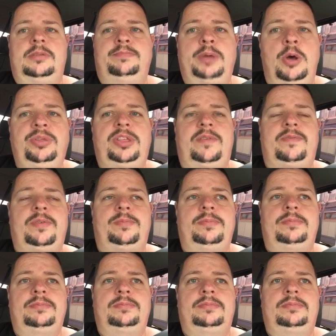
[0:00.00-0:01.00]
Both of them.
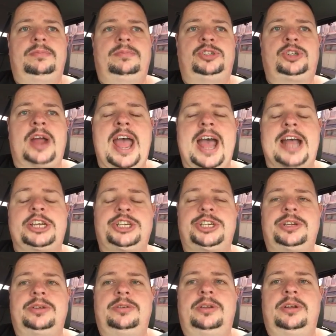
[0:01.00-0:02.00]

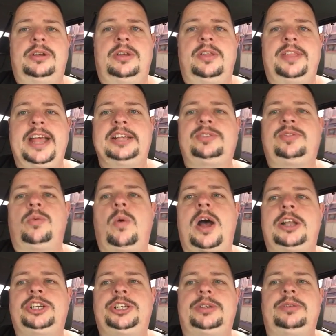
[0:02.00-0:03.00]
Trash. Thanks for
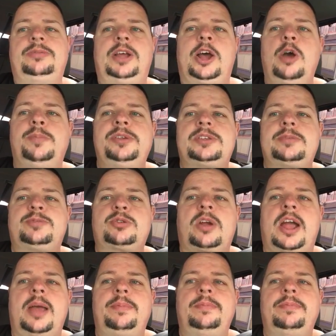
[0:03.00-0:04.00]
watching. I hope you
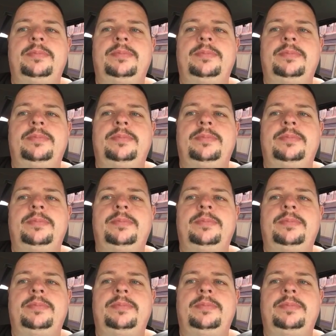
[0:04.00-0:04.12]
subscribe.